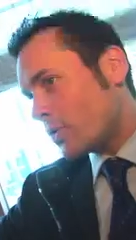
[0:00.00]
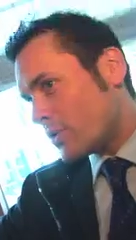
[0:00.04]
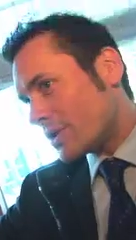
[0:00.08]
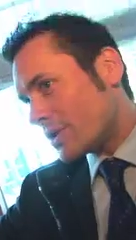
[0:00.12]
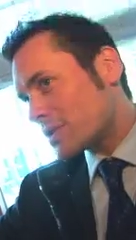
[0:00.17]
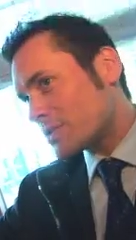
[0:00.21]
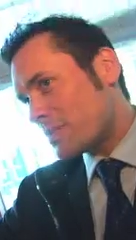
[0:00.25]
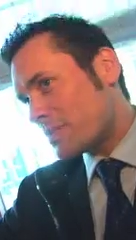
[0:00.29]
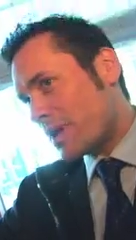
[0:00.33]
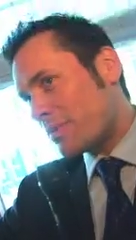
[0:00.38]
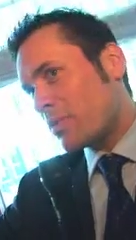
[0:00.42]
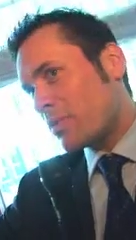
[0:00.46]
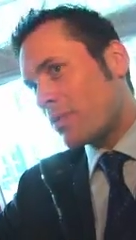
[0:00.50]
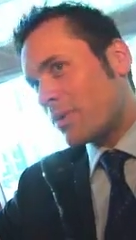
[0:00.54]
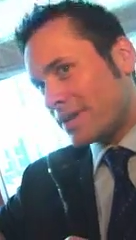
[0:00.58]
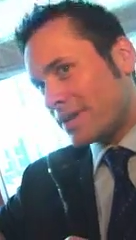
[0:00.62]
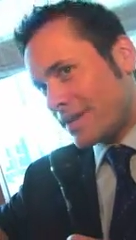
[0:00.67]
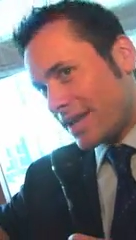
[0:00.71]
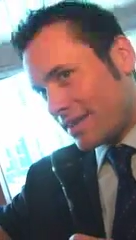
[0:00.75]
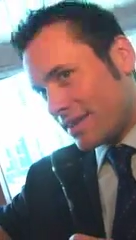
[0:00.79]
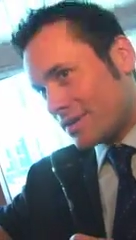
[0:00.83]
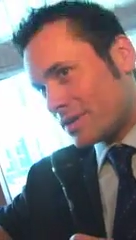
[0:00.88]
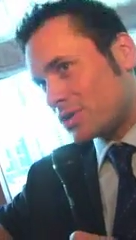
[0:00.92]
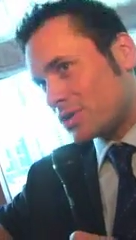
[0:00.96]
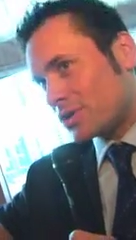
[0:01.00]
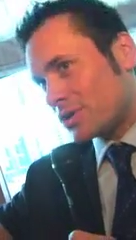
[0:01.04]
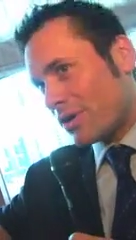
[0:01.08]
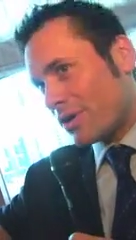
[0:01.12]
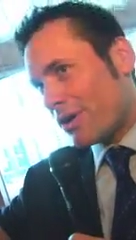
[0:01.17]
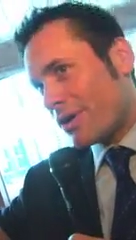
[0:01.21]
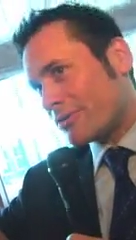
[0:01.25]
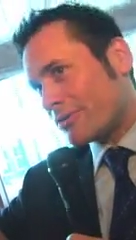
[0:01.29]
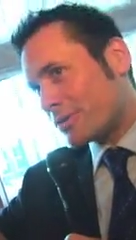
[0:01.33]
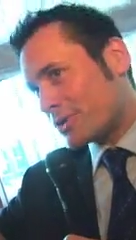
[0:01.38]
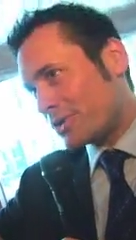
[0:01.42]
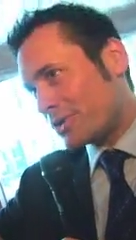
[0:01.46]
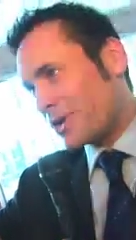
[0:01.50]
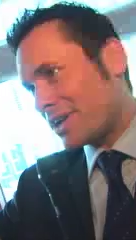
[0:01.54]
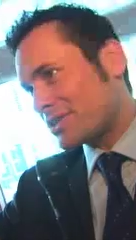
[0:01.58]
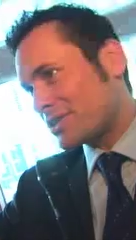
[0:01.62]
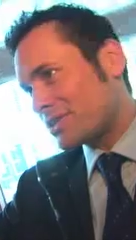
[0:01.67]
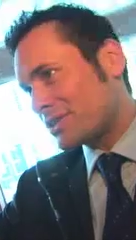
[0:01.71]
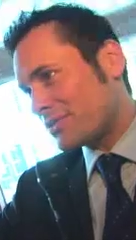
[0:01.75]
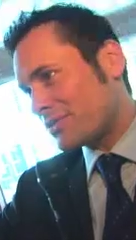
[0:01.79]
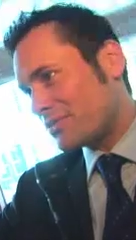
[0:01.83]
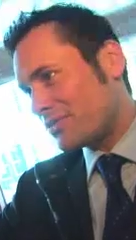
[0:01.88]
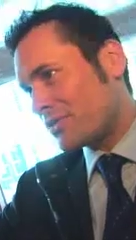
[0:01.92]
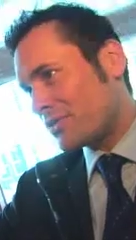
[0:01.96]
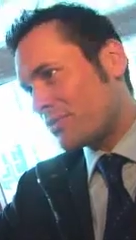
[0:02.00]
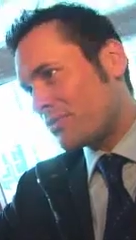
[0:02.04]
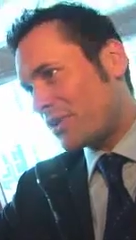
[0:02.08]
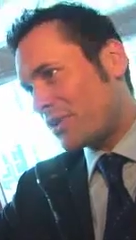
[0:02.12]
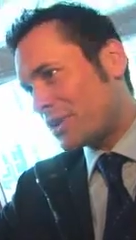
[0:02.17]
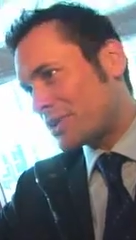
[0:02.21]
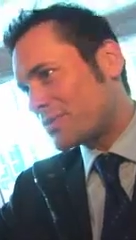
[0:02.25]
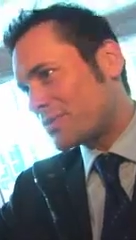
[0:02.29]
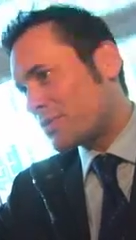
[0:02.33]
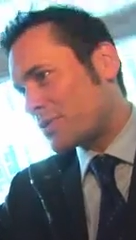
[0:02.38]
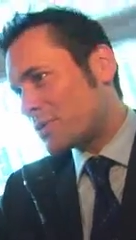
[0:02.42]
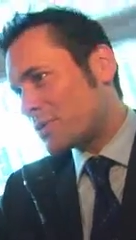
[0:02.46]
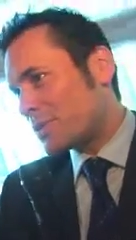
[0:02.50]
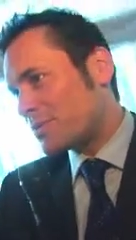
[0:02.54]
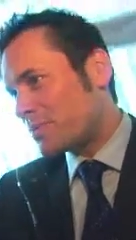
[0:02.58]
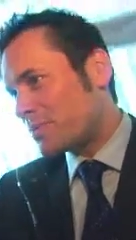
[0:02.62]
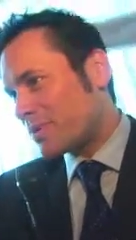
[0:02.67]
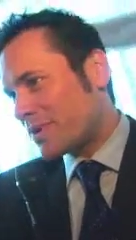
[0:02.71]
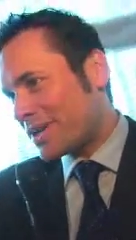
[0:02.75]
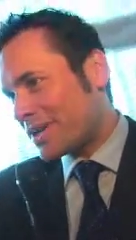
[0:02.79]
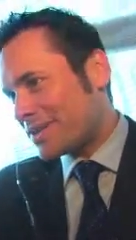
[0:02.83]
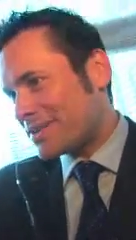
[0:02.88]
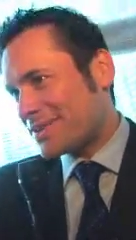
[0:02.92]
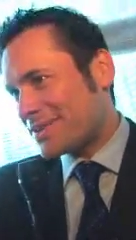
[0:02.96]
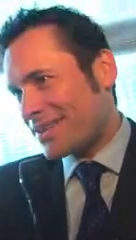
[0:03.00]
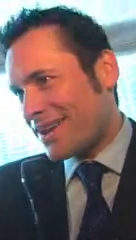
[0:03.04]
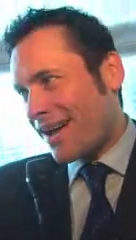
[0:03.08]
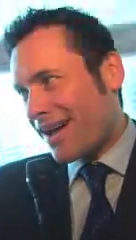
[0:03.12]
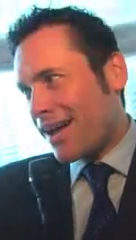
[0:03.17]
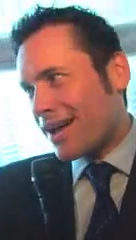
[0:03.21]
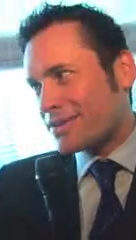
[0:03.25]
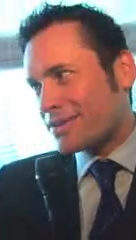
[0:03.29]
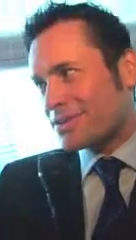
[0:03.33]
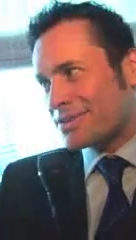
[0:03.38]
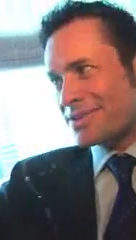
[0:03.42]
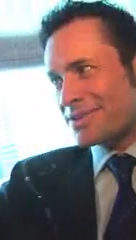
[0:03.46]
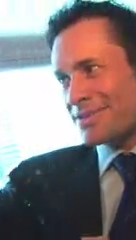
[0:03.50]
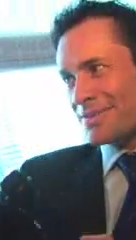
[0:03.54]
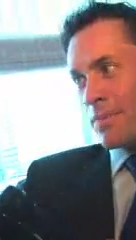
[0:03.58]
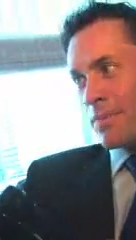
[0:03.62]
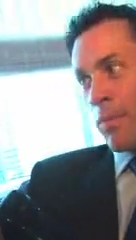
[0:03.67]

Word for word: Who knows, maybe one day this Chicago International Film Festival will embrace us.